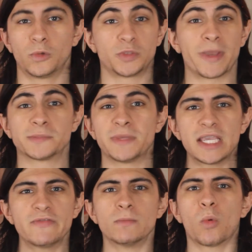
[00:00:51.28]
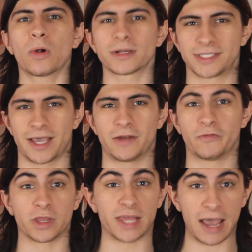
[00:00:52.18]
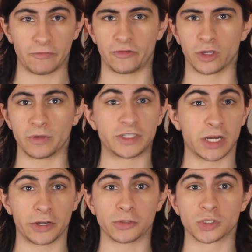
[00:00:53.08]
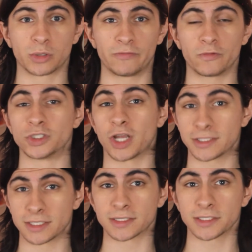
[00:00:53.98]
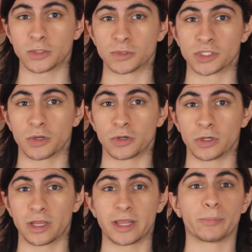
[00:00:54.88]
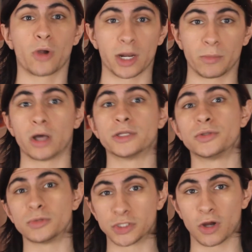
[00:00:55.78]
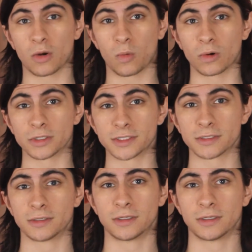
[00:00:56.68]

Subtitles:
which makes me even more excited for that film if Terrio's script for Justice League was so good that they brought him on to do Star Wars.